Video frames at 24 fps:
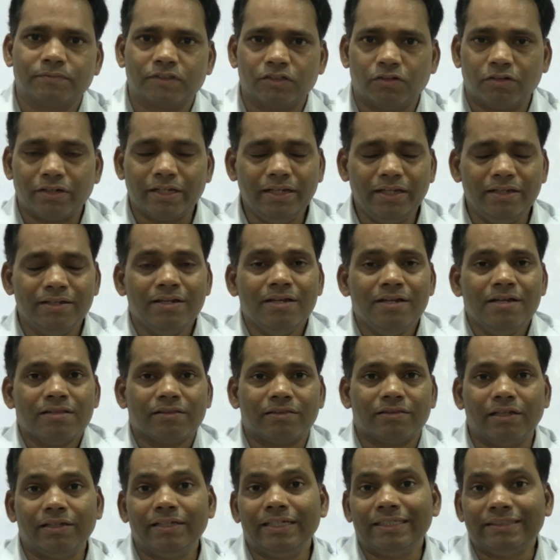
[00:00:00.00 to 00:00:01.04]
Okay,
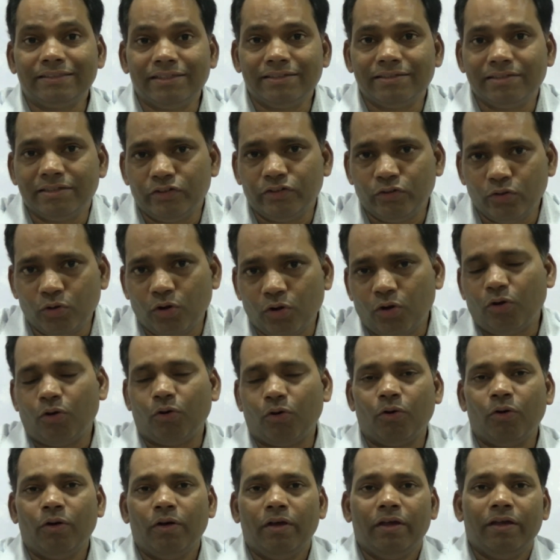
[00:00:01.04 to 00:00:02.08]
this is, you
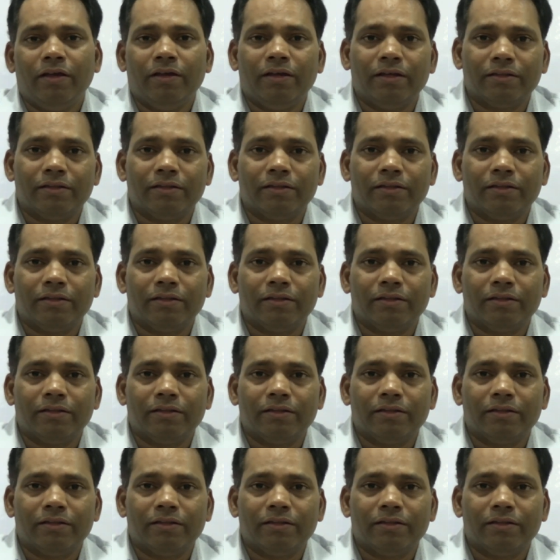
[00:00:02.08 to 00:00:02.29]
know,